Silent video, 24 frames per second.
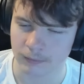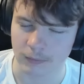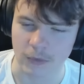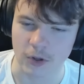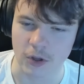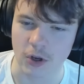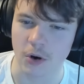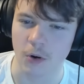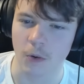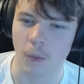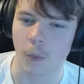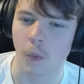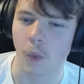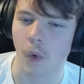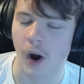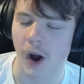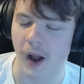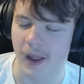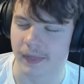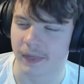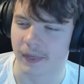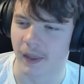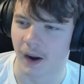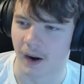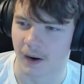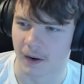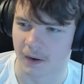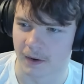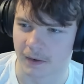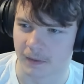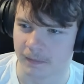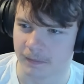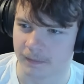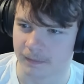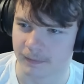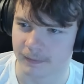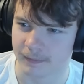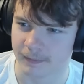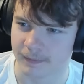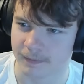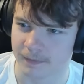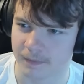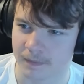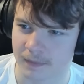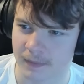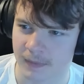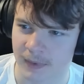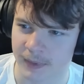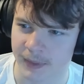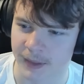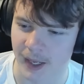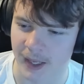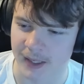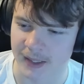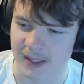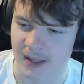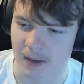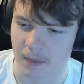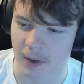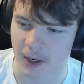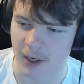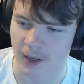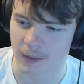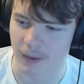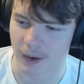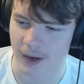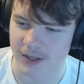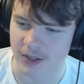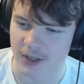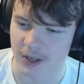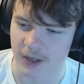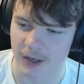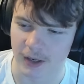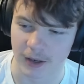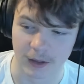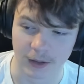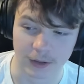Do what, though? That's the big question here.